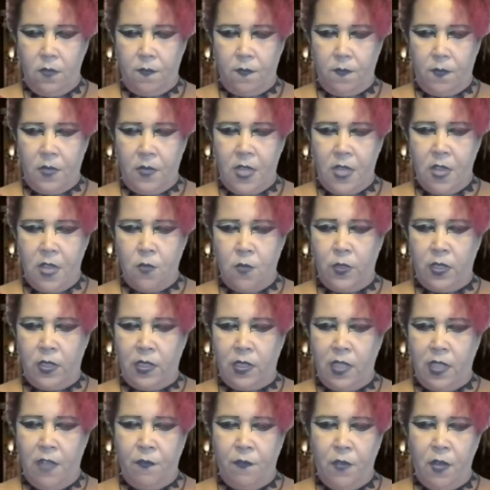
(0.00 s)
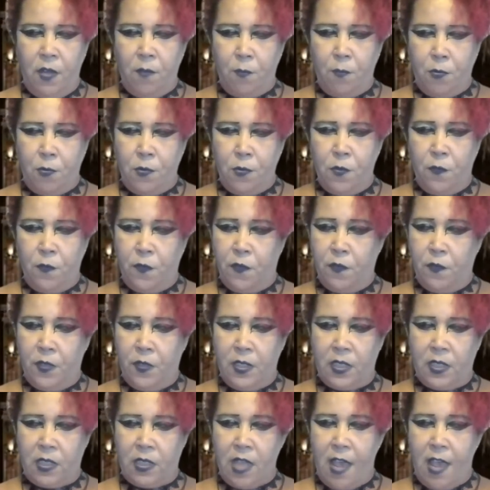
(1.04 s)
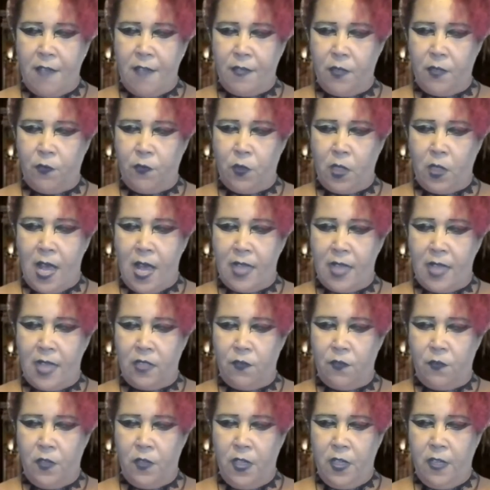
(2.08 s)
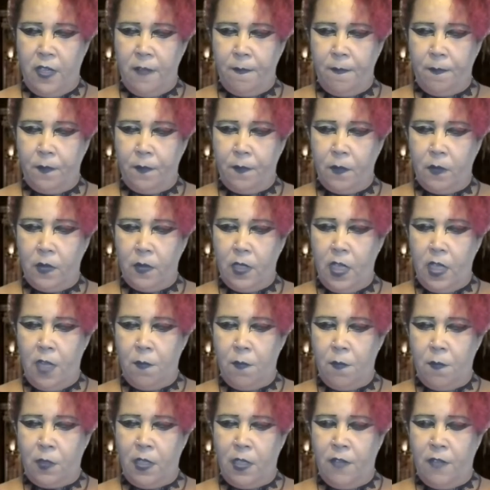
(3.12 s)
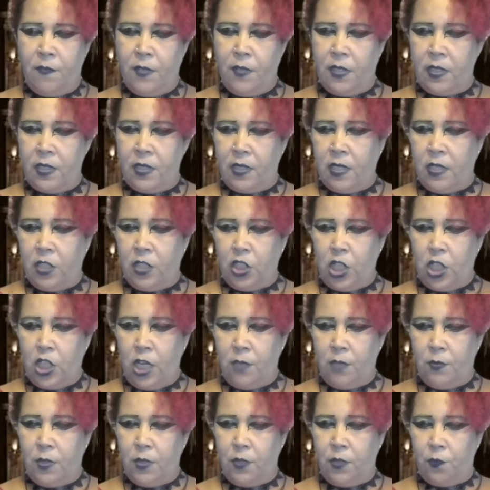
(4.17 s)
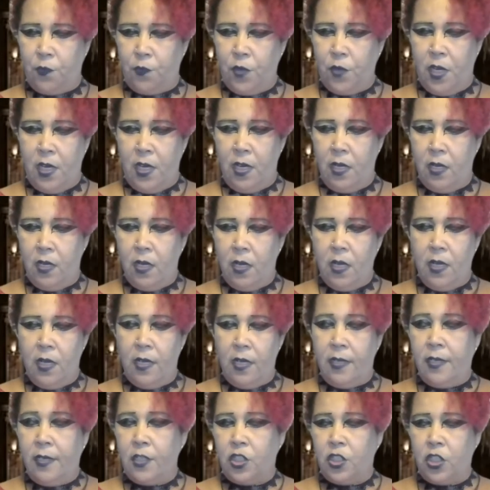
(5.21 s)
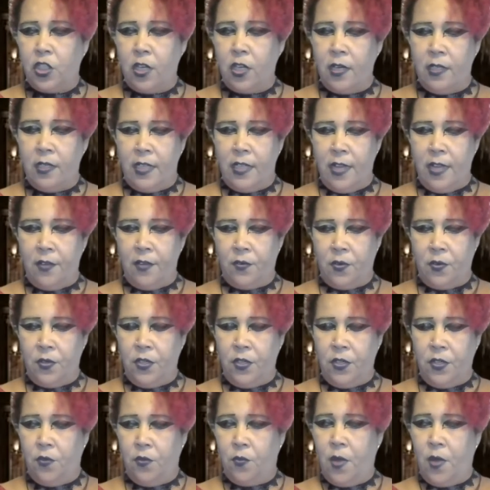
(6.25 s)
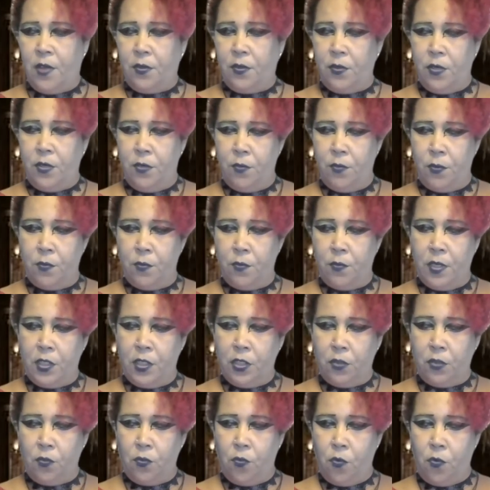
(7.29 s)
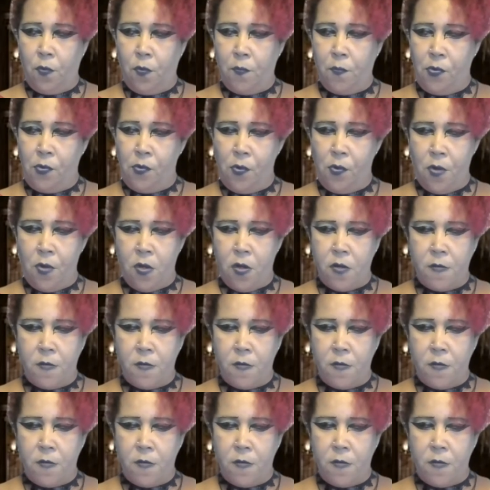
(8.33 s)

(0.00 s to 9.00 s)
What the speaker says: it was living proof of his life's philosophy. He believed that sunshine was free and it shined down on you whether you were rich or poor.